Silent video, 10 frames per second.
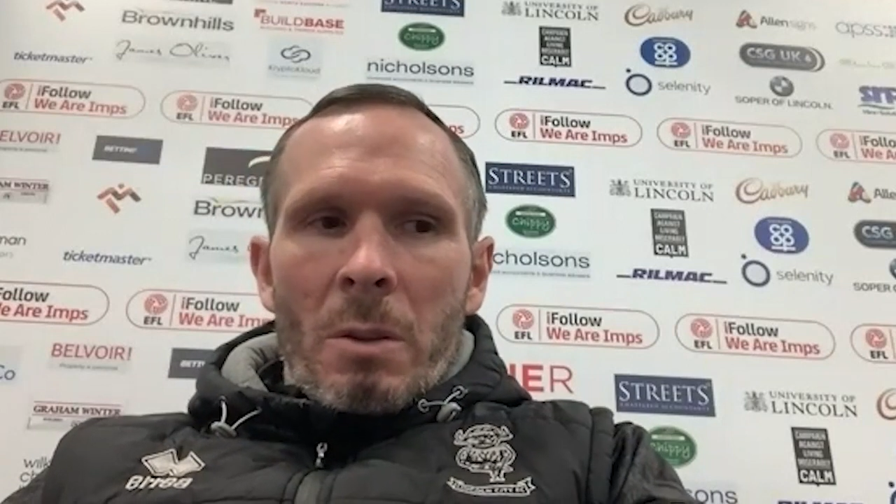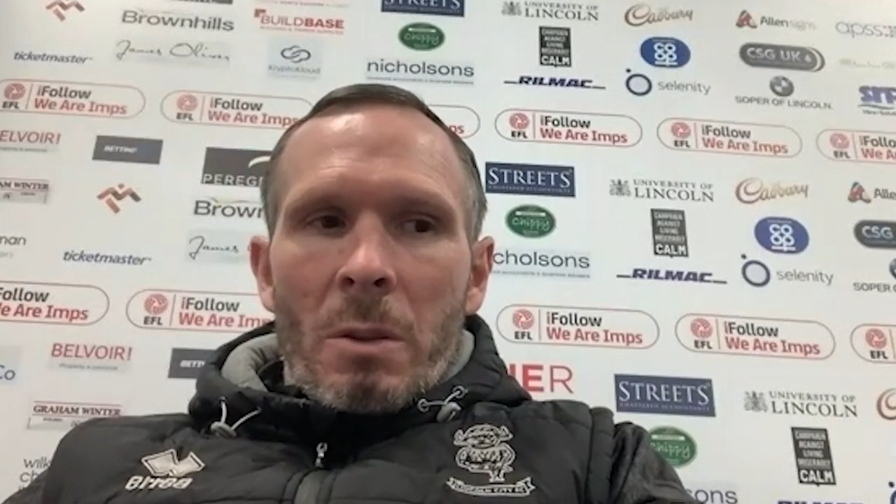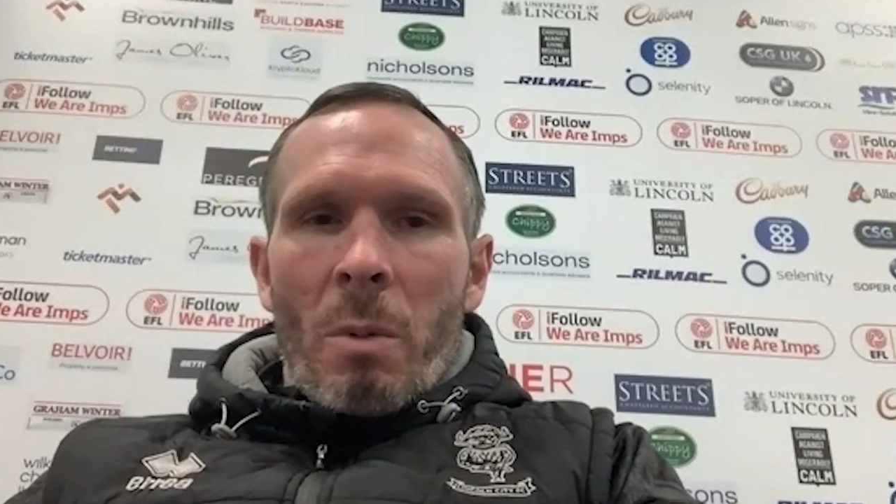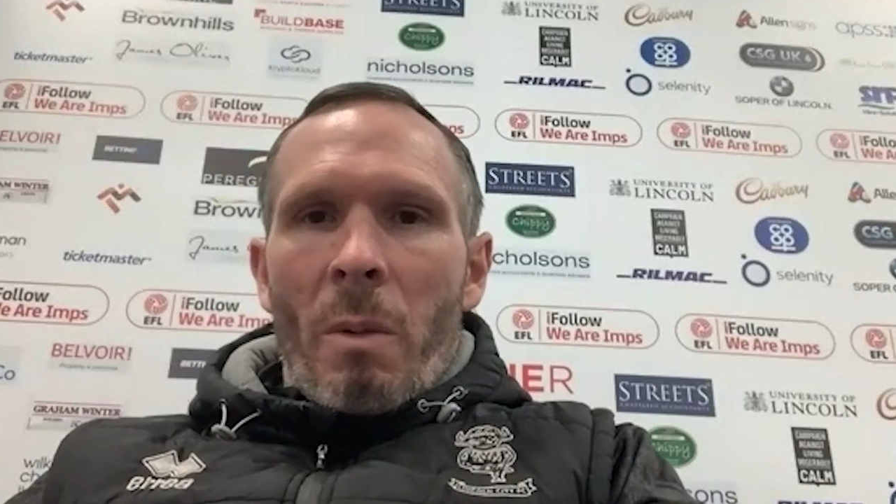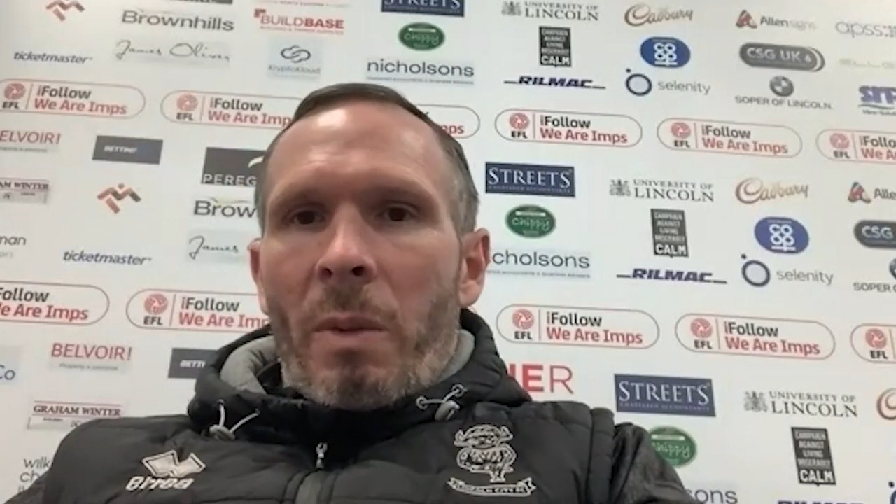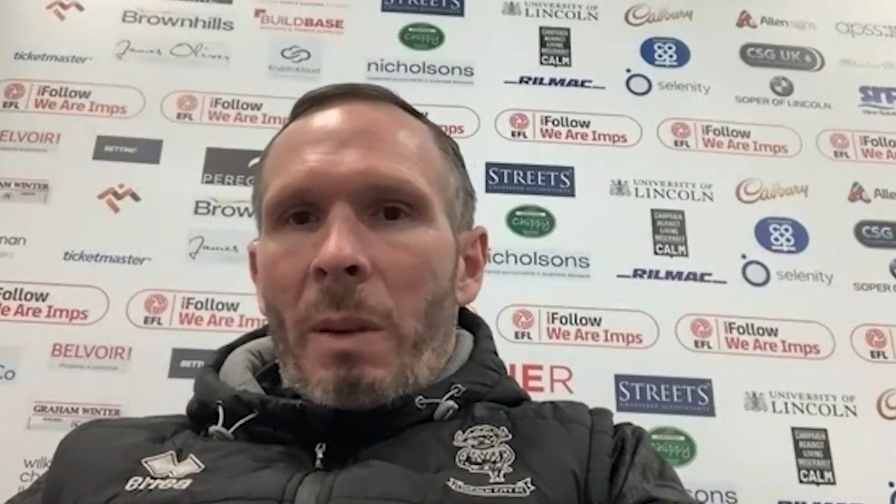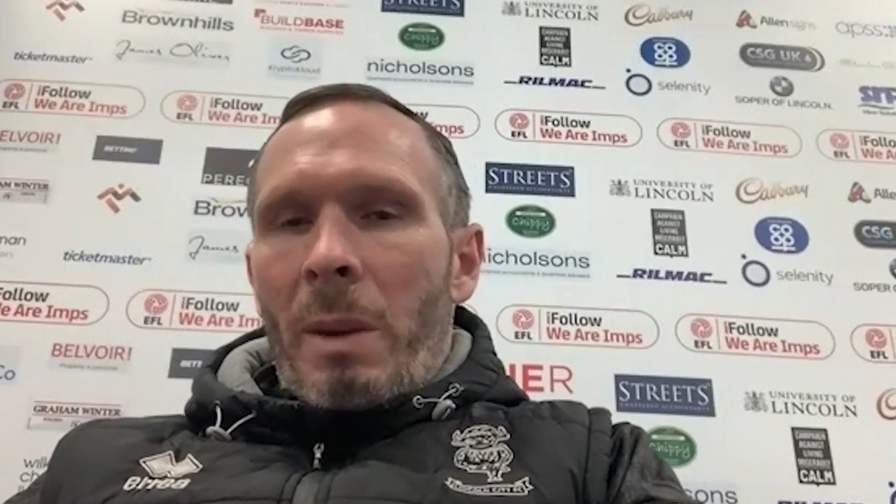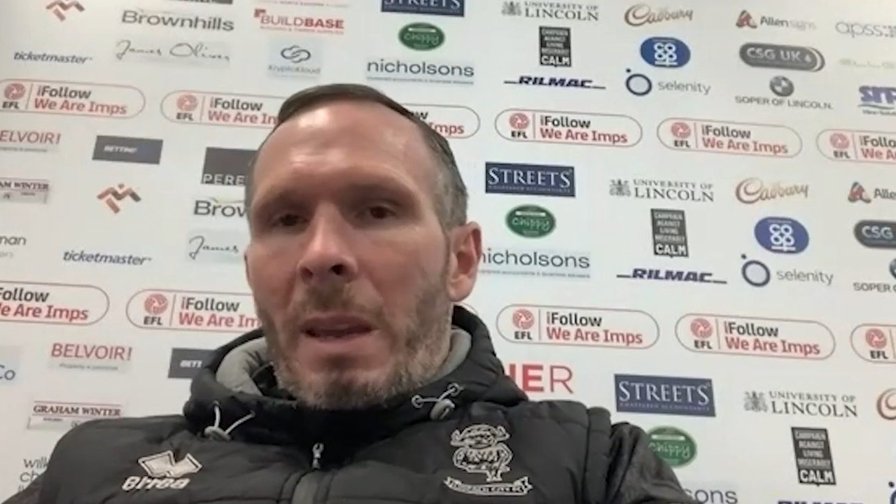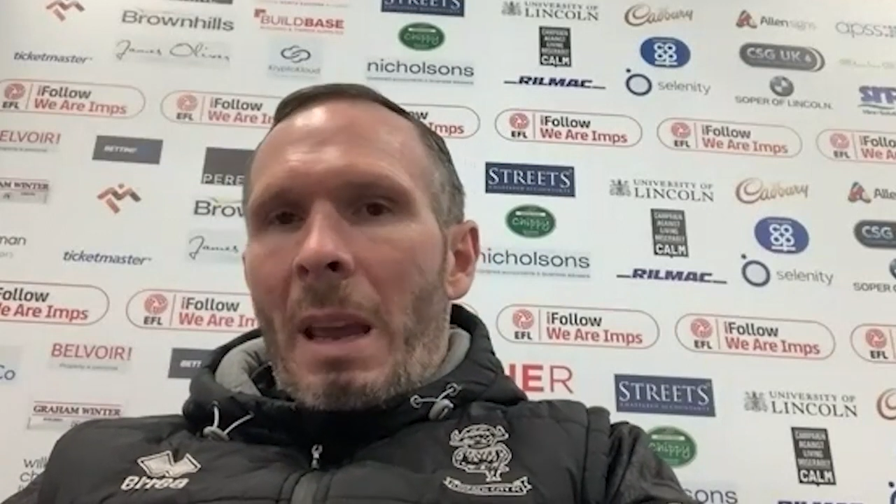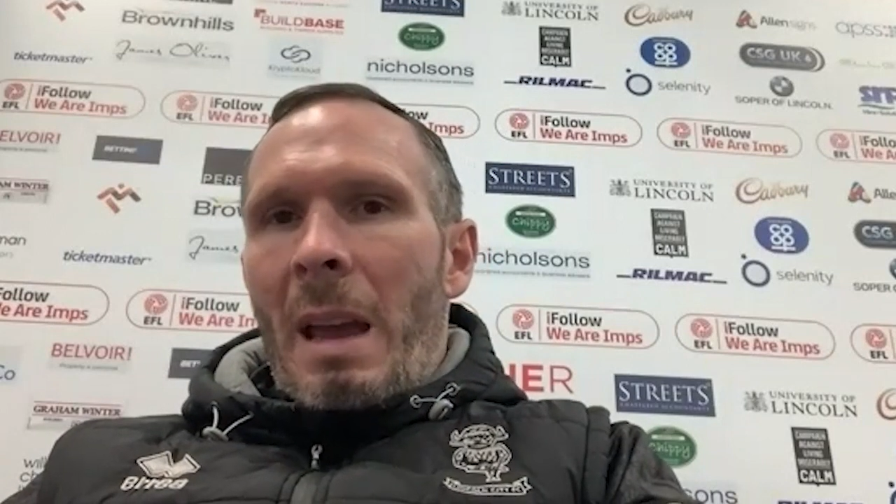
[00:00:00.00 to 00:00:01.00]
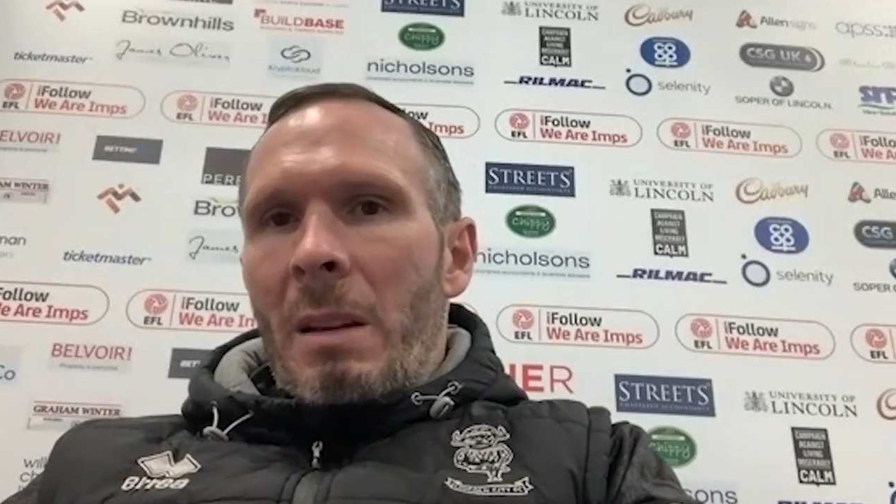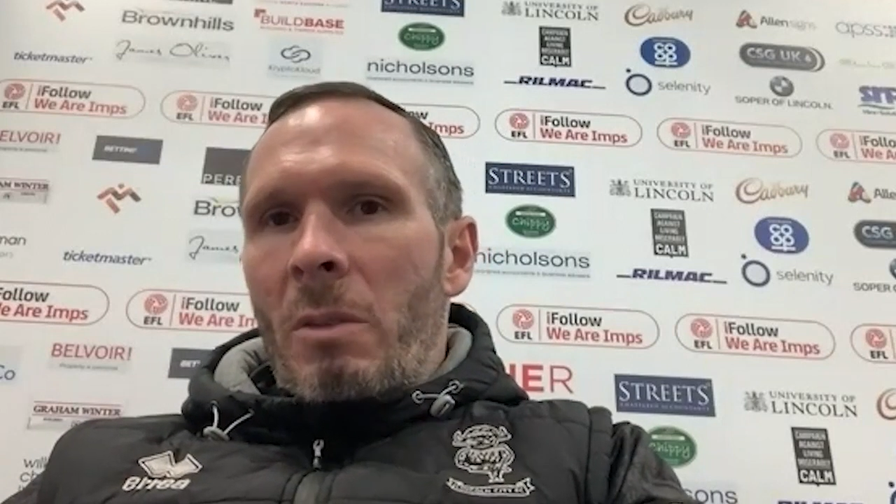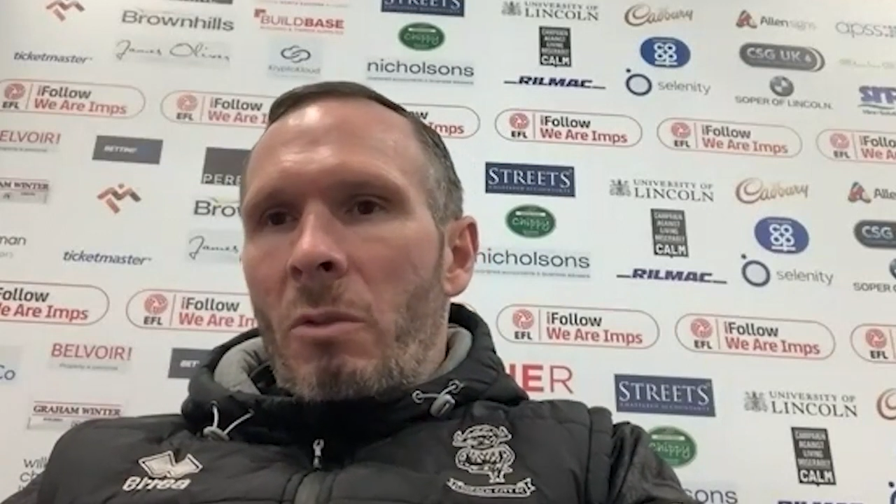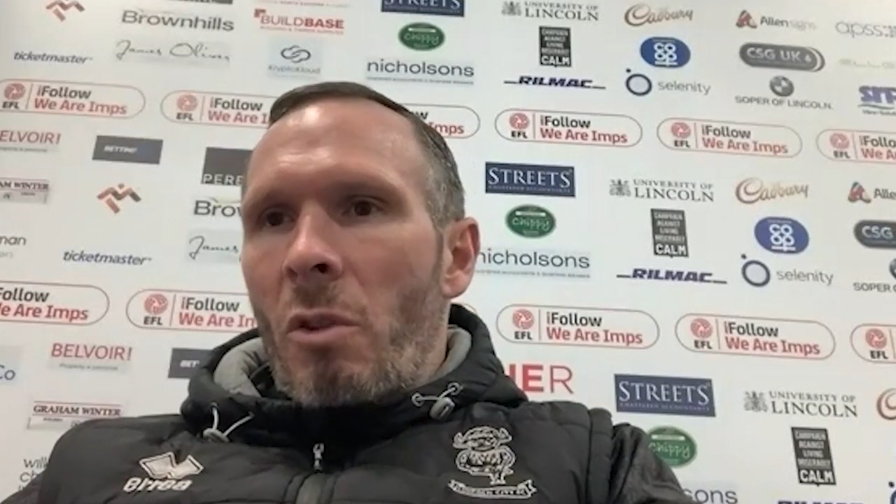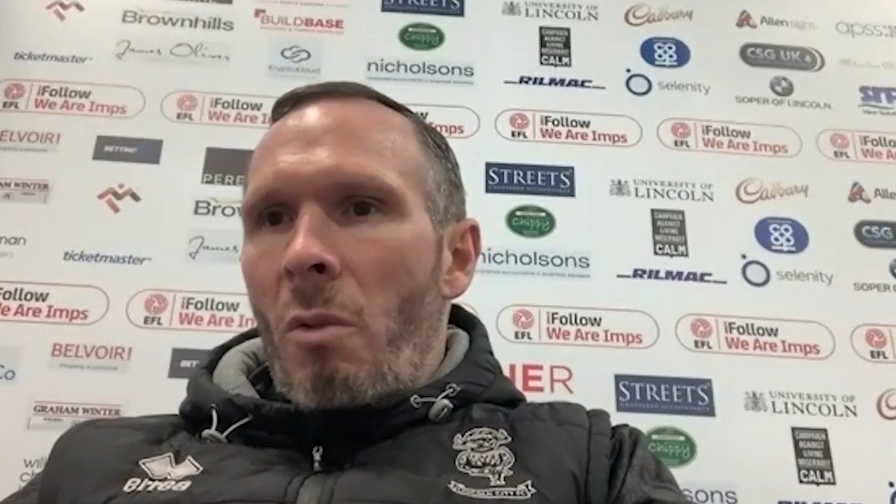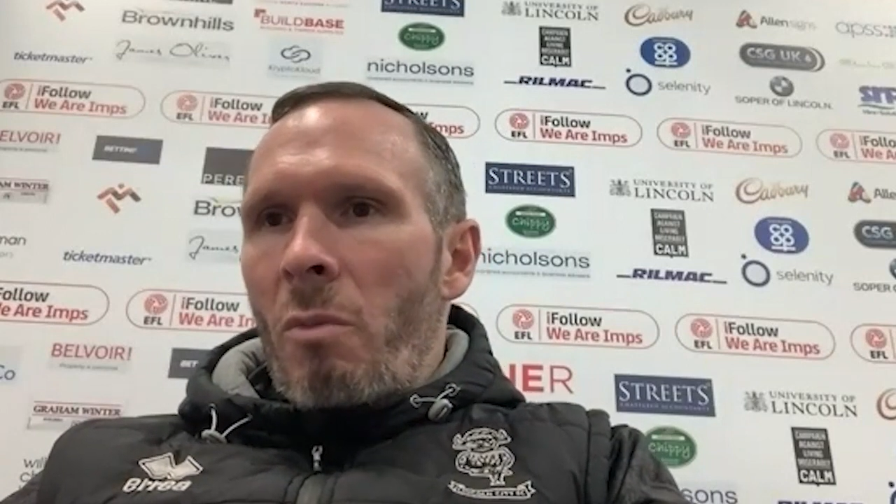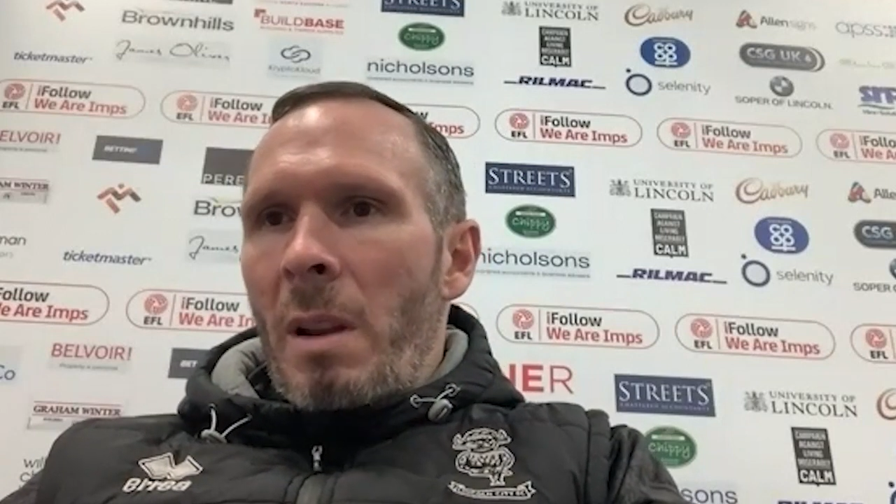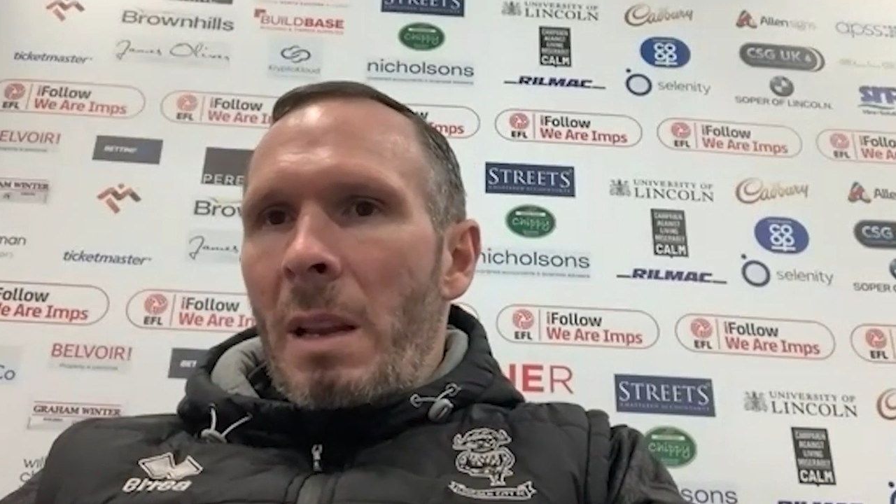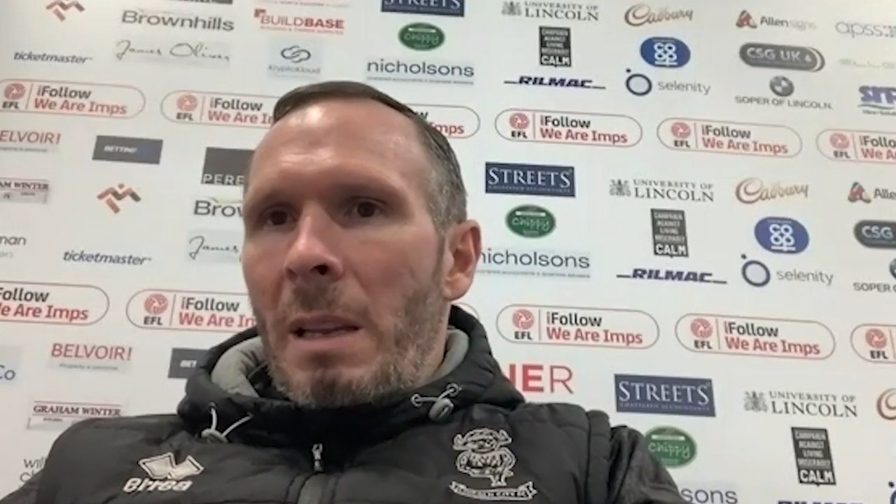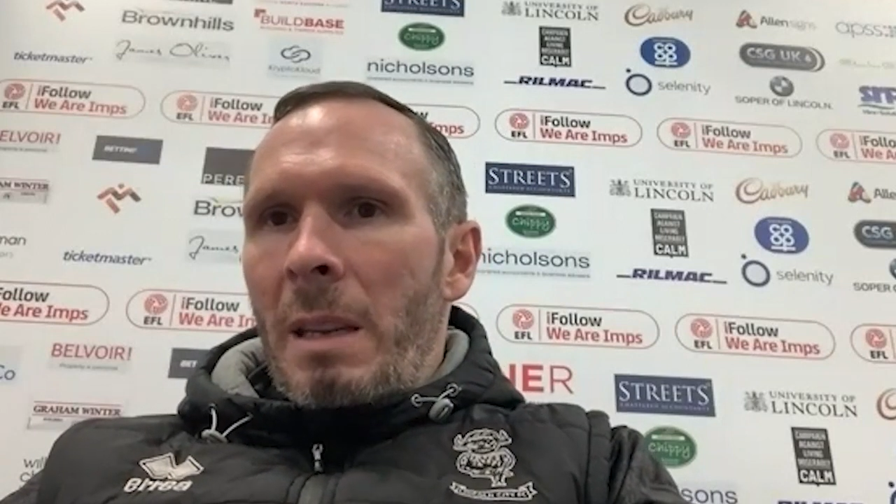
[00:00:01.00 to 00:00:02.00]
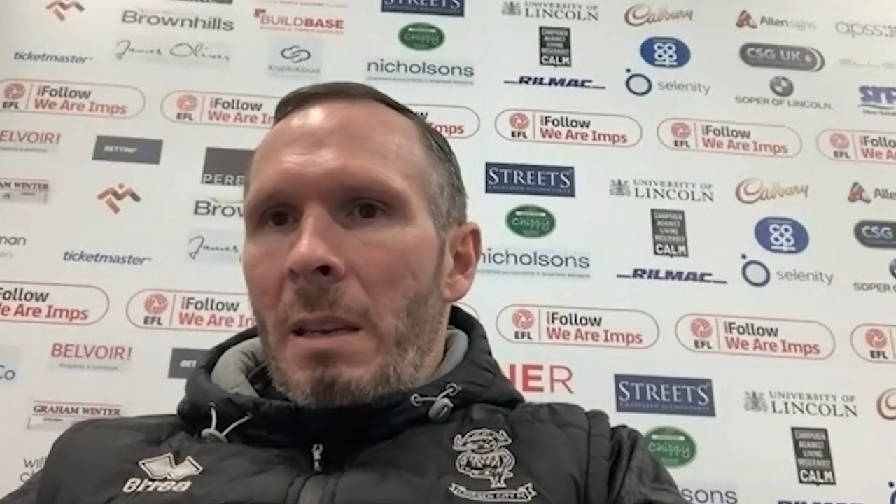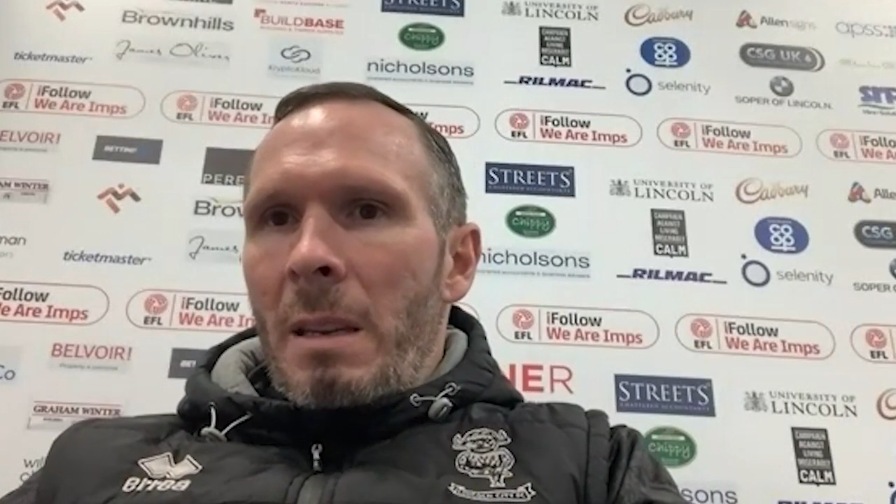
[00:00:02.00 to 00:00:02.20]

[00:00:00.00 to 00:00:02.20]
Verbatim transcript: The one thing we can't control really